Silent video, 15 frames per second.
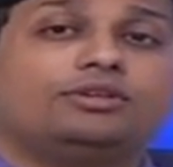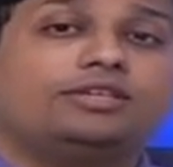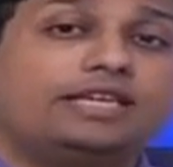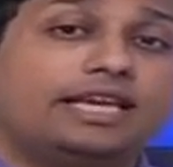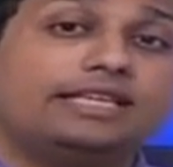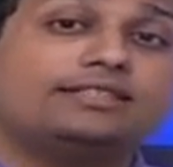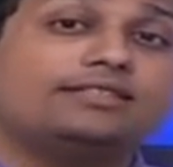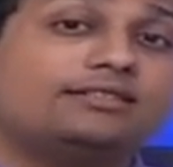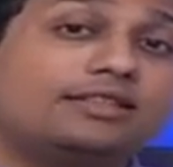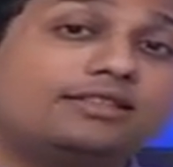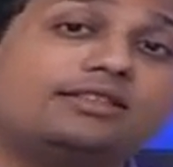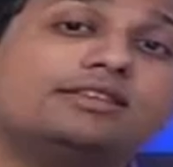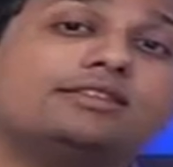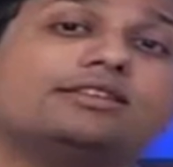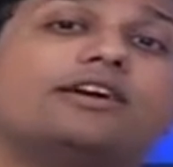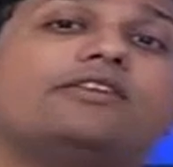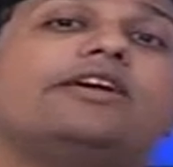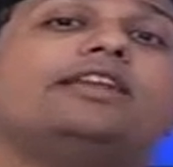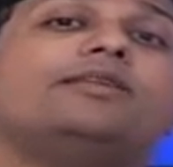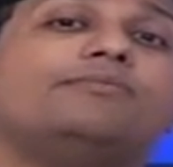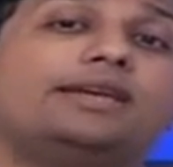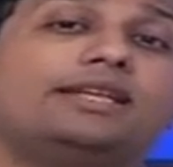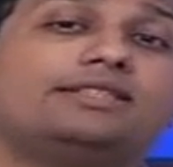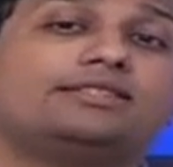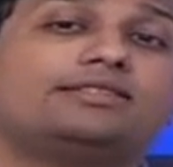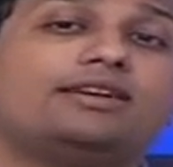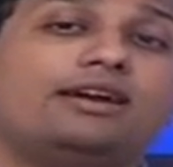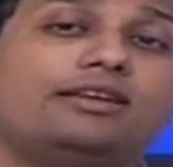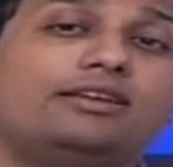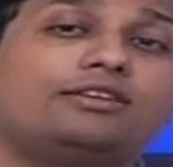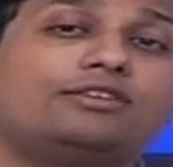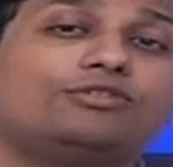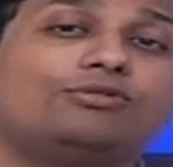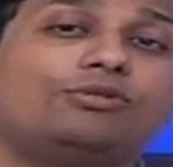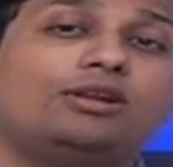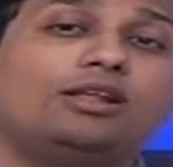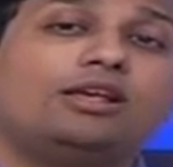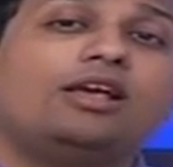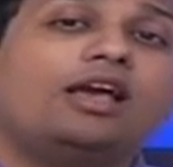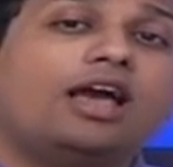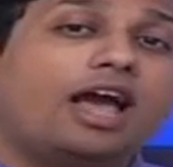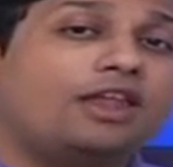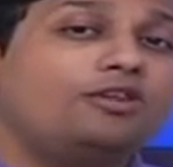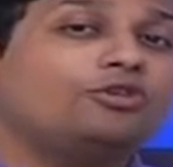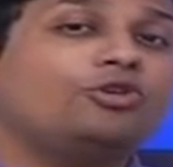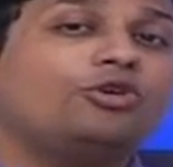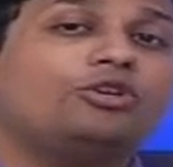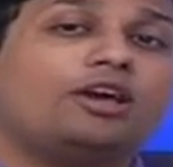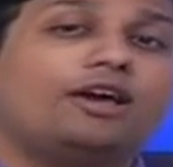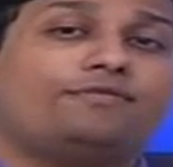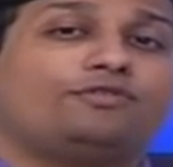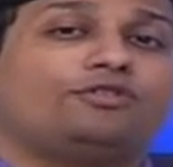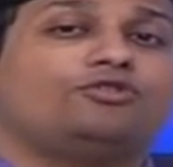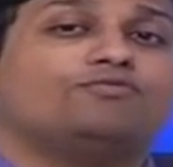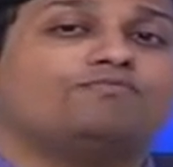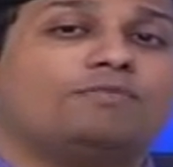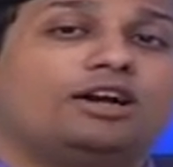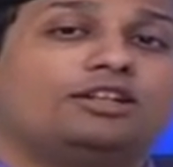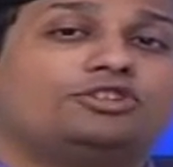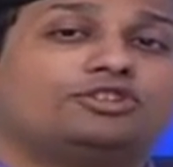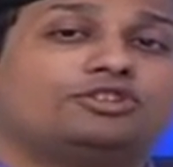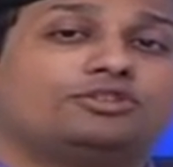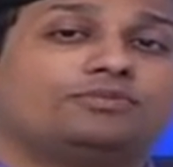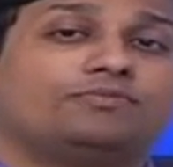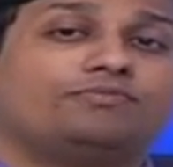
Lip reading: Yes, this is a ready-made styling tool and you don't have to do much.